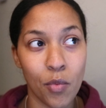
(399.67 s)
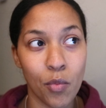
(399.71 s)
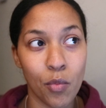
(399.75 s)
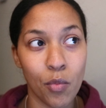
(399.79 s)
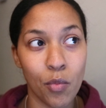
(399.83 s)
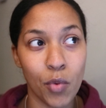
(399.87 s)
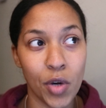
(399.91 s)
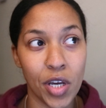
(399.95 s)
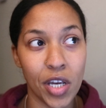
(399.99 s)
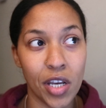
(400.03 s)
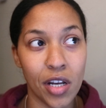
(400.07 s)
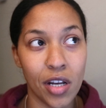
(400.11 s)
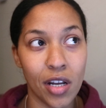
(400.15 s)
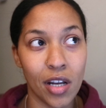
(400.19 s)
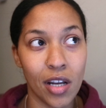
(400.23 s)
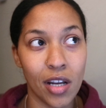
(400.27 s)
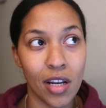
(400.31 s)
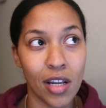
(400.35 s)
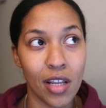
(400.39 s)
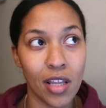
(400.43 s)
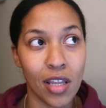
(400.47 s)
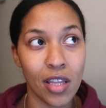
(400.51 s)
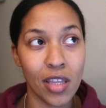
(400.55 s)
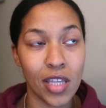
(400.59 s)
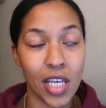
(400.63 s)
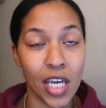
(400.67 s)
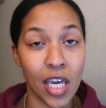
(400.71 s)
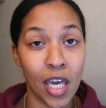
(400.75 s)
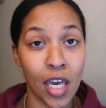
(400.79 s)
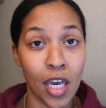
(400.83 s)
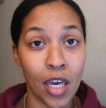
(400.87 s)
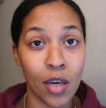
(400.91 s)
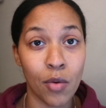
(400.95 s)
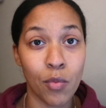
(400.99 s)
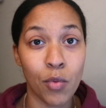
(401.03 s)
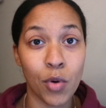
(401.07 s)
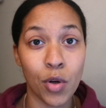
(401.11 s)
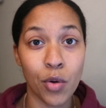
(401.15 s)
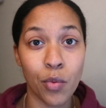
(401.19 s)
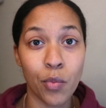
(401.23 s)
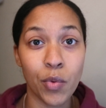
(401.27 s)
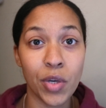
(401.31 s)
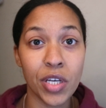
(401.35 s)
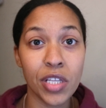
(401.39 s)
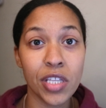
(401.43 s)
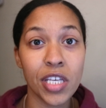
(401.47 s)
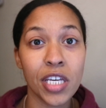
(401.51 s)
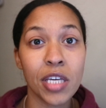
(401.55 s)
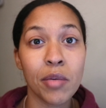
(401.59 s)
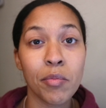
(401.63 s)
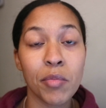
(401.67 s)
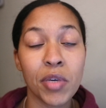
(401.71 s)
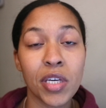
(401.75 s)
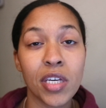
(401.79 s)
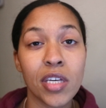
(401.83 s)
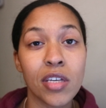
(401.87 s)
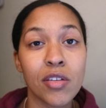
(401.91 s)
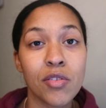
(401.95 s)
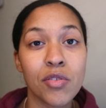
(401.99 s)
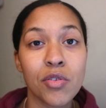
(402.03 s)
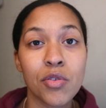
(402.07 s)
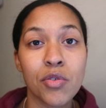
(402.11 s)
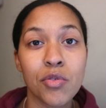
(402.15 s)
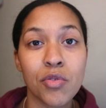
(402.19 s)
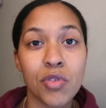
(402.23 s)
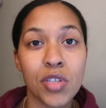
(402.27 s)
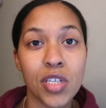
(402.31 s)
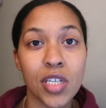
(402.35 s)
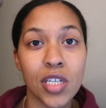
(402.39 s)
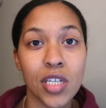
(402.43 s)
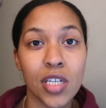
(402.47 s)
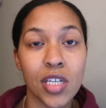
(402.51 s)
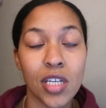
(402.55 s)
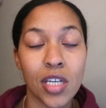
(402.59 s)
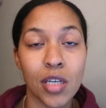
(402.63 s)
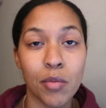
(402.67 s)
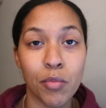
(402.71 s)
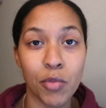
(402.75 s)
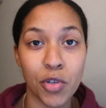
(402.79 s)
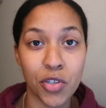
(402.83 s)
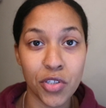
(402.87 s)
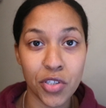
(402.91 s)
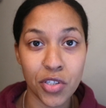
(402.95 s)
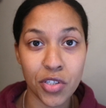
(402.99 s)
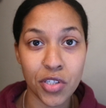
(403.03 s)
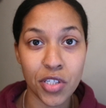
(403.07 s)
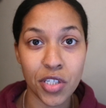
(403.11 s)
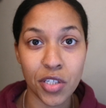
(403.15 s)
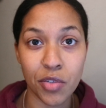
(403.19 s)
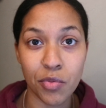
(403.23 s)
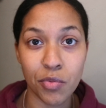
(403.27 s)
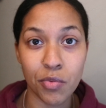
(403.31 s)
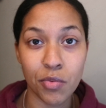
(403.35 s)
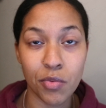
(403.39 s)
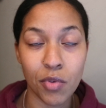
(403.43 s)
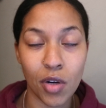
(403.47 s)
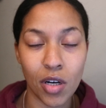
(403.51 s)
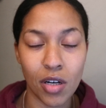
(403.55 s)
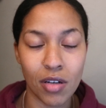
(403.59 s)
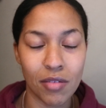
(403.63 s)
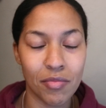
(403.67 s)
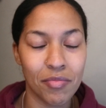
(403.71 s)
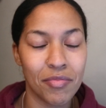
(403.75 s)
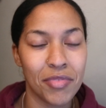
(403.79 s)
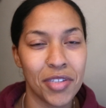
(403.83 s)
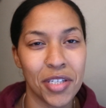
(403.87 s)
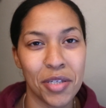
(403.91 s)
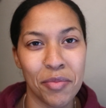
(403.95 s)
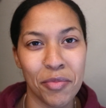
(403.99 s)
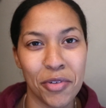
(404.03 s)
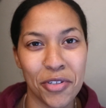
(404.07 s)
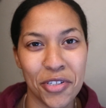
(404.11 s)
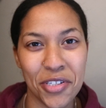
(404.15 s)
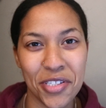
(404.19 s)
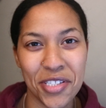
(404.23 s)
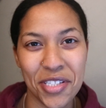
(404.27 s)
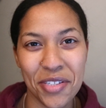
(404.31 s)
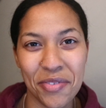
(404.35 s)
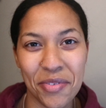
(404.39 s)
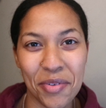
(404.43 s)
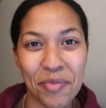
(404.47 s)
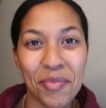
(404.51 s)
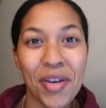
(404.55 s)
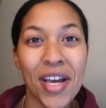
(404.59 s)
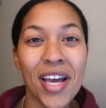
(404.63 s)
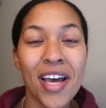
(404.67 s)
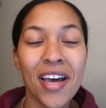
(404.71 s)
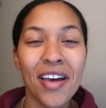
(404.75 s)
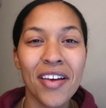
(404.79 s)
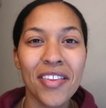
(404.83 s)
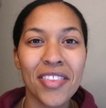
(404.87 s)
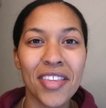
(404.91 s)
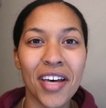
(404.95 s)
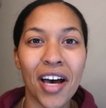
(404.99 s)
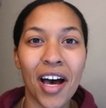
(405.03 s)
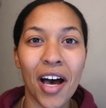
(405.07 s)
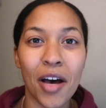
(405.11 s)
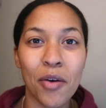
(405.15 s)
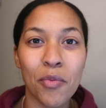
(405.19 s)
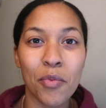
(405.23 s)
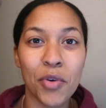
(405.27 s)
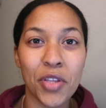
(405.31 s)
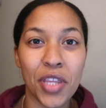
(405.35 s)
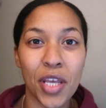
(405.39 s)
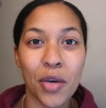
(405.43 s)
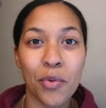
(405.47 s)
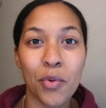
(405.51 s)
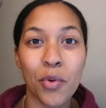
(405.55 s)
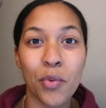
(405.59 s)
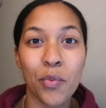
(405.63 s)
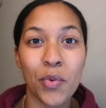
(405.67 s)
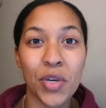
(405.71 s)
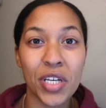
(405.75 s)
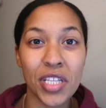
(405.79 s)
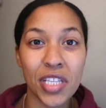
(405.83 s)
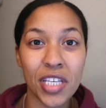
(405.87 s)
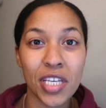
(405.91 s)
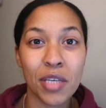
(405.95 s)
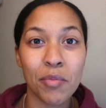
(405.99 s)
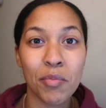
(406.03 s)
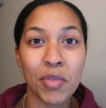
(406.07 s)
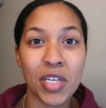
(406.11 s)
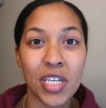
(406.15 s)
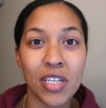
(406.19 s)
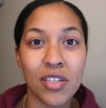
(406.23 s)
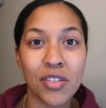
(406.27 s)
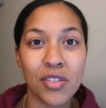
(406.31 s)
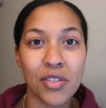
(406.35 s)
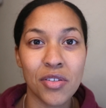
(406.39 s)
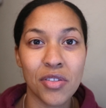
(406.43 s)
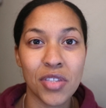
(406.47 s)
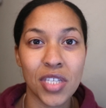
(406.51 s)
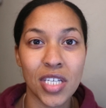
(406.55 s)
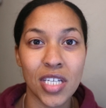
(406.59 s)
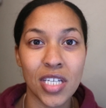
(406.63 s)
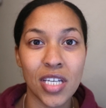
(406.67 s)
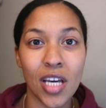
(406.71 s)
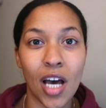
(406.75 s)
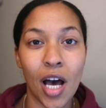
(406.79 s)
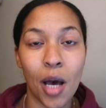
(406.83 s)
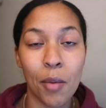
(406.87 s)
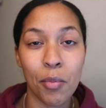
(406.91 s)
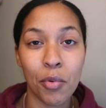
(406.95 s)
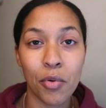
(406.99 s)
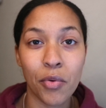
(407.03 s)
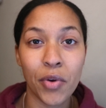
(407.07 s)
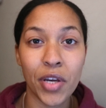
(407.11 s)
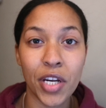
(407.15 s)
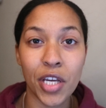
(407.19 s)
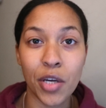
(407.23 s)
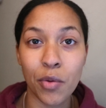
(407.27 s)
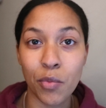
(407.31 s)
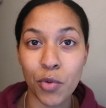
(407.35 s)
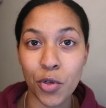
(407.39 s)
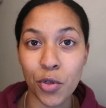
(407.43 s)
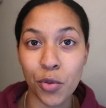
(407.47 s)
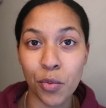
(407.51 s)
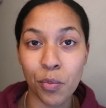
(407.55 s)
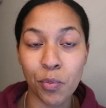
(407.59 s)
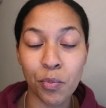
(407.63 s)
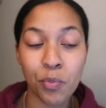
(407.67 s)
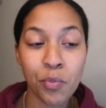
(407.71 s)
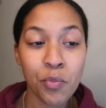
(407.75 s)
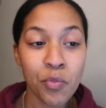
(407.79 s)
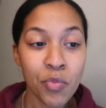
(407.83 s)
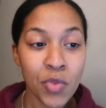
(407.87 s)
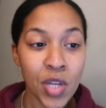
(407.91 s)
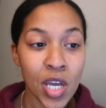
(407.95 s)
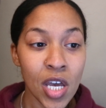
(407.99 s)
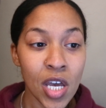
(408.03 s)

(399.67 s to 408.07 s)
When they were wheeling me to the emergency room, when they were wheeling me to the operating room,